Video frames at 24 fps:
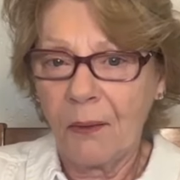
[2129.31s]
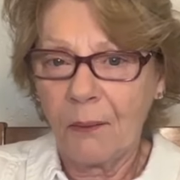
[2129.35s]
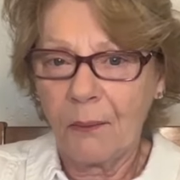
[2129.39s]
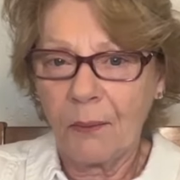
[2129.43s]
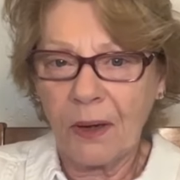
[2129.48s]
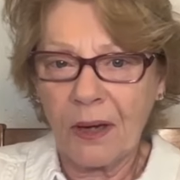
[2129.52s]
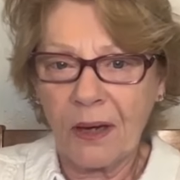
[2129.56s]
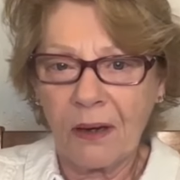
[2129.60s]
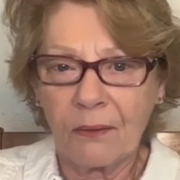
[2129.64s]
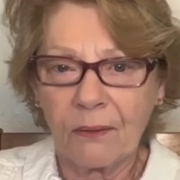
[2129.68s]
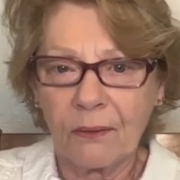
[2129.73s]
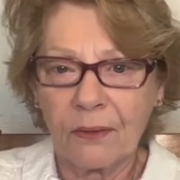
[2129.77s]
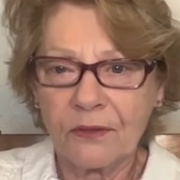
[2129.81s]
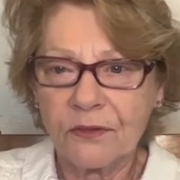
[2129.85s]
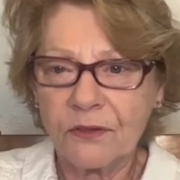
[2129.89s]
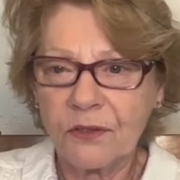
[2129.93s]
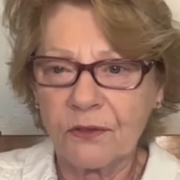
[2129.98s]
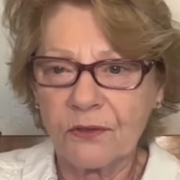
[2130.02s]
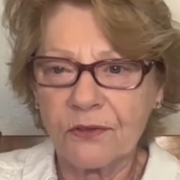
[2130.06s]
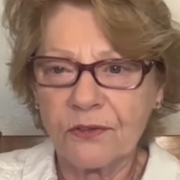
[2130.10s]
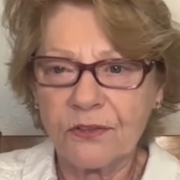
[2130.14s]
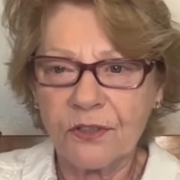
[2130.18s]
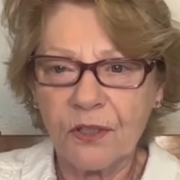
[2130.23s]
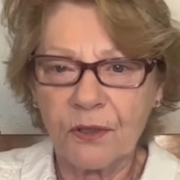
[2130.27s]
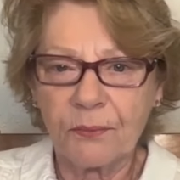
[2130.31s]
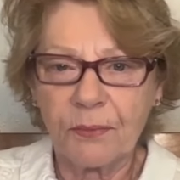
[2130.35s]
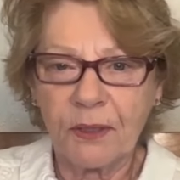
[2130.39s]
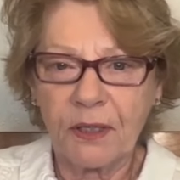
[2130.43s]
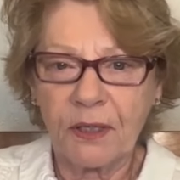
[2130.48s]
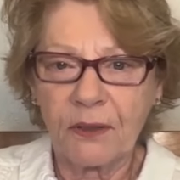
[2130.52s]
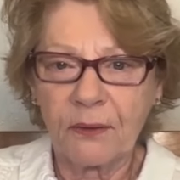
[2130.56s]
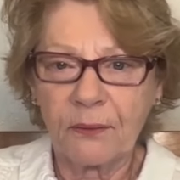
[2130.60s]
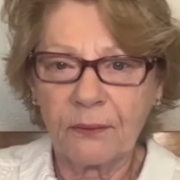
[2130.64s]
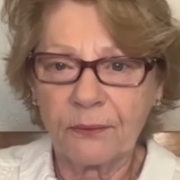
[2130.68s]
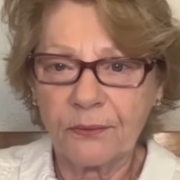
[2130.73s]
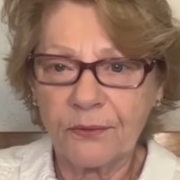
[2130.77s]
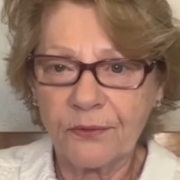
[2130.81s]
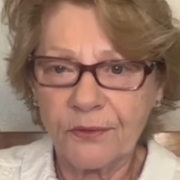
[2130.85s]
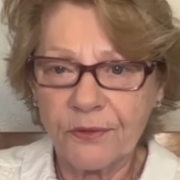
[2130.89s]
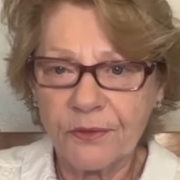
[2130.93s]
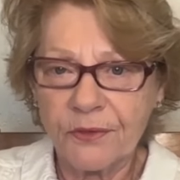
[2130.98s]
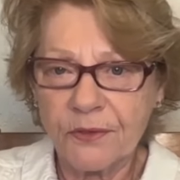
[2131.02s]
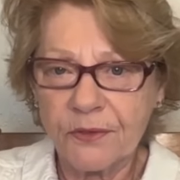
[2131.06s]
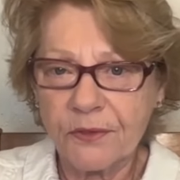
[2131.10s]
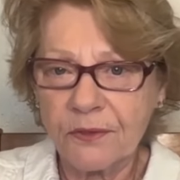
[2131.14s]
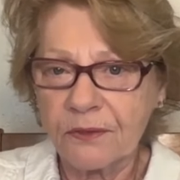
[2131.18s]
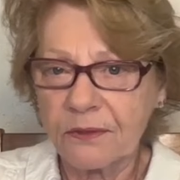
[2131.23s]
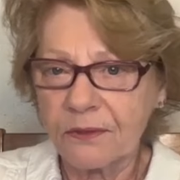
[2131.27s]
Wow, it's got so many
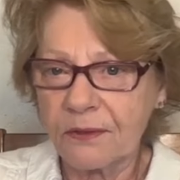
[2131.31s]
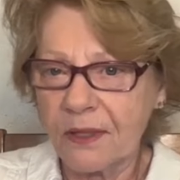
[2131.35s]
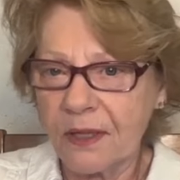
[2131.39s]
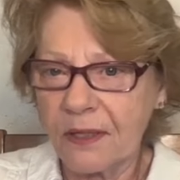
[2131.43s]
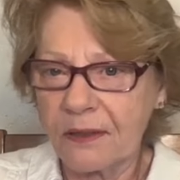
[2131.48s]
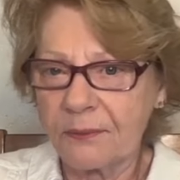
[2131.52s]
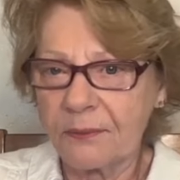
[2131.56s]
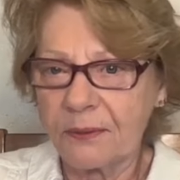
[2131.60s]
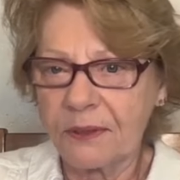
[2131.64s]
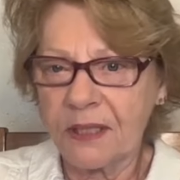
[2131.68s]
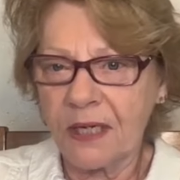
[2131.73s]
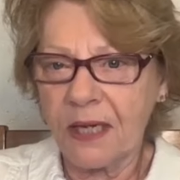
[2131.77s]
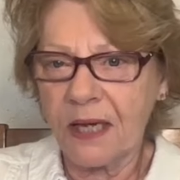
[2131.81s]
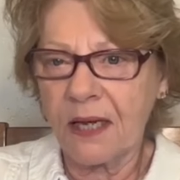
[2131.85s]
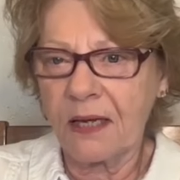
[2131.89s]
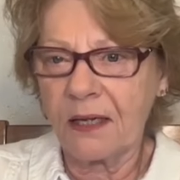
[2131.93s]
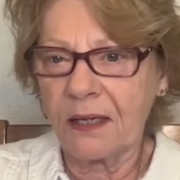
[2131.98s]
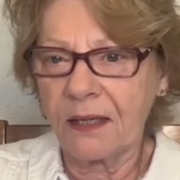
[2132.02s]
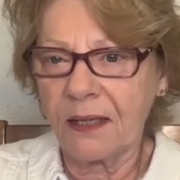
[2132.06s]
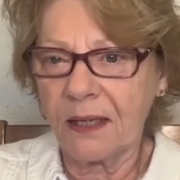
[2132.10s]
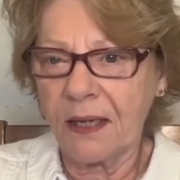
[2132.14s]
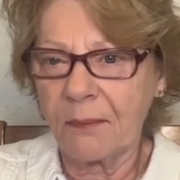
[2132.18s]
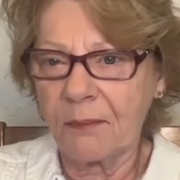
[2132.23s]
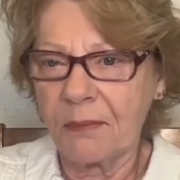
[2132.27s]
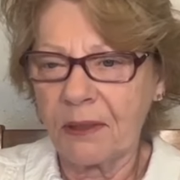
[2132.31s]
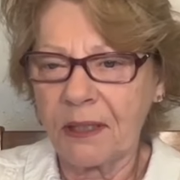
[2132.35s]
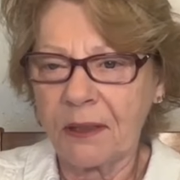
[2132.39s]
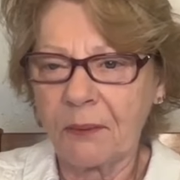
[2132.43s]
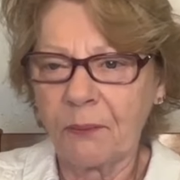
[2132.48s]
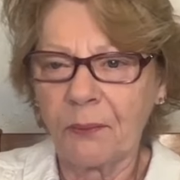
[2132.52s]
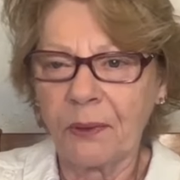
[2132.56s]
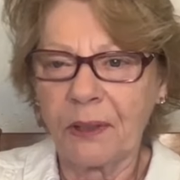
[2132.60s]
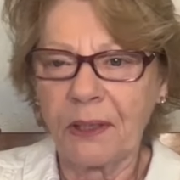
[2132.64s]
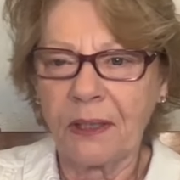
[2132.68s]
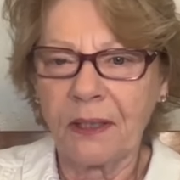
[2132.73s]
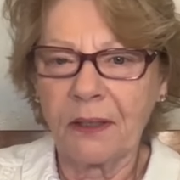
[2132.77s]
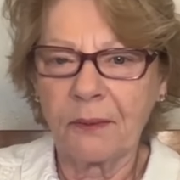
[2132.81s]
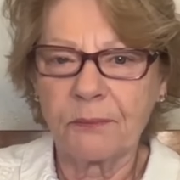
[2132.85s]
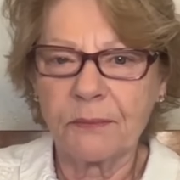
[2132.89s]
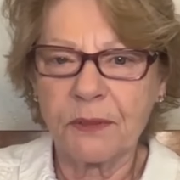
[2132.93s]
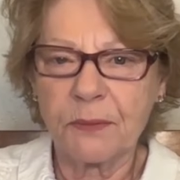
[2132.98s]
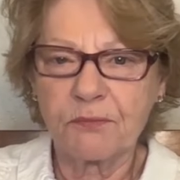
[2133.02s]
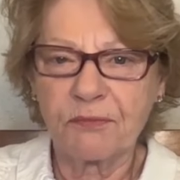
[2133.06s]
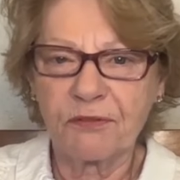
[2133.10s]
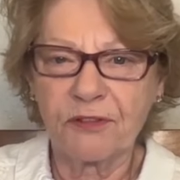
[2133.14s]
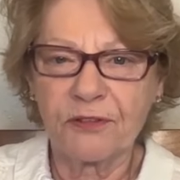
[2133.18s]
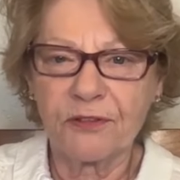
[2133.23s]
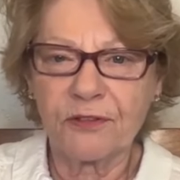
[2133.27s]
authors: Edward Kelly, Emily Williams,
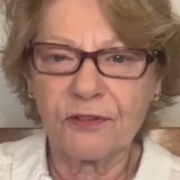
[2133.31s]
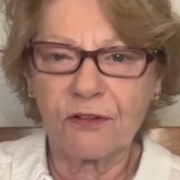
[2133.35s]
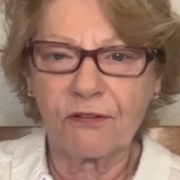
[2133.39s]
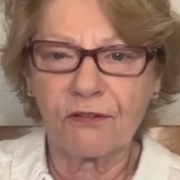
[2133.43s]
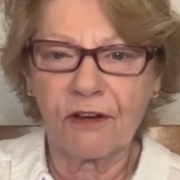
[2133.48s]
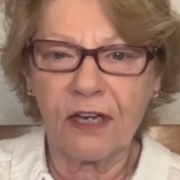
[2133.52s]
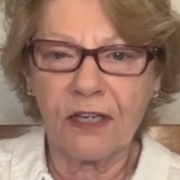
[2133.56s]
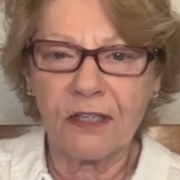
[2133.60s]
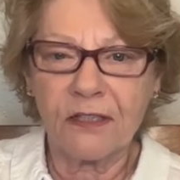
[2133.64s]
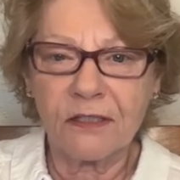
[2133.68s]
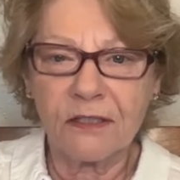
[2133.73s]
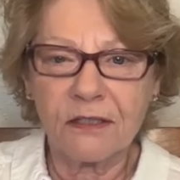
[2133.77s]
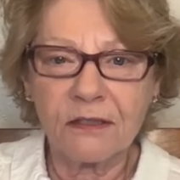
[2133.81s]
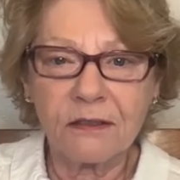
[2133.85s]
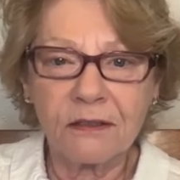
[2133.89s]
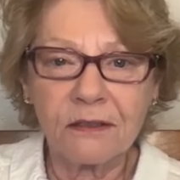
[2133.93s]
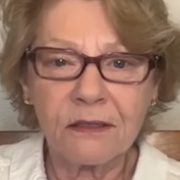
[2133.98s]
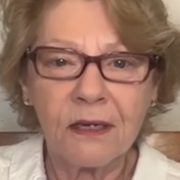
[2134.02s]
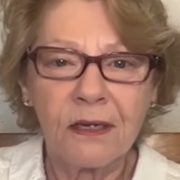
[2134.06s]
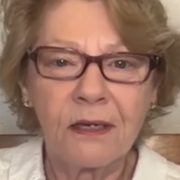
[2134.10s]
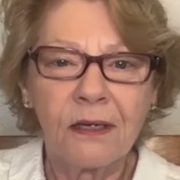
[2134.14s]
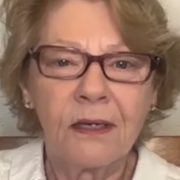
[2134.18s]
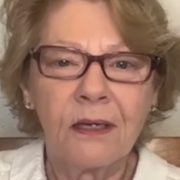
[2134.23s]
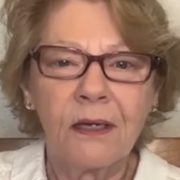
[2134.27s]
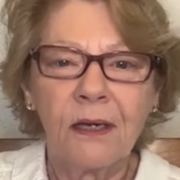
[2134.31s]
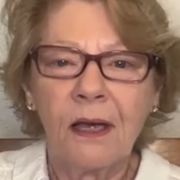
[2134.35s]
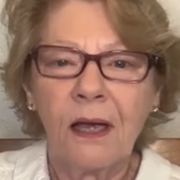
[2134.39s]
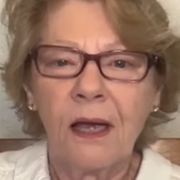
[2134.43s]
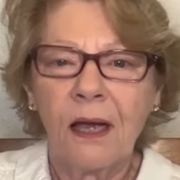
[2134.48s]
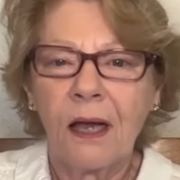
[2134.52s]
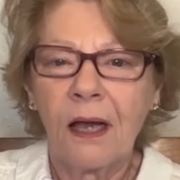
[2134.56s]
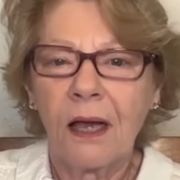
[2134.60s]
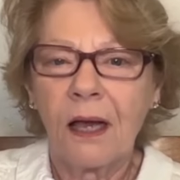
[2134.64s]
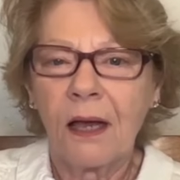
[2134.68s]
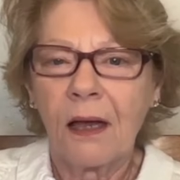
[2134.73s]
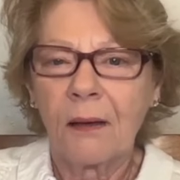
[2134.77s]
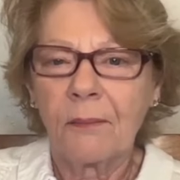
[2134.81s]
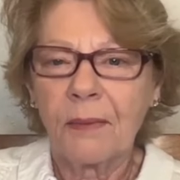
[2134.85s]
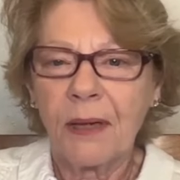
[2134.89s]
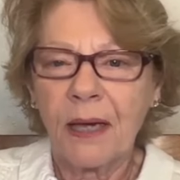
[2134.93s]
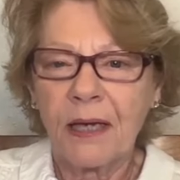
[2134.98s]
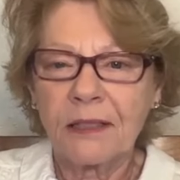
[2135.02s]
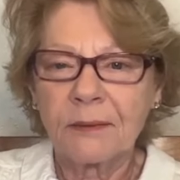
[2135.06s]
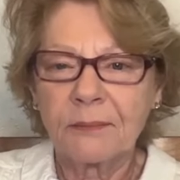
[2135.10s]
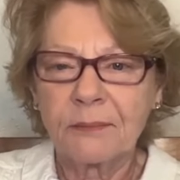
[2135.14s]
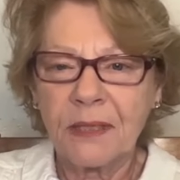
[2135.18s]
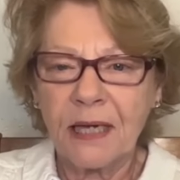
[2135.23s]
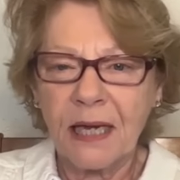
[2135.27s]
Bruce Grayson,
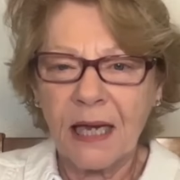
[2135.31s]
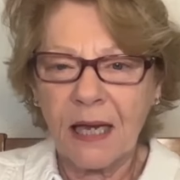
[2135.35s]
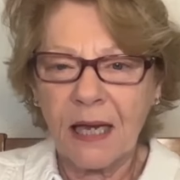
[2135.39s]
Adam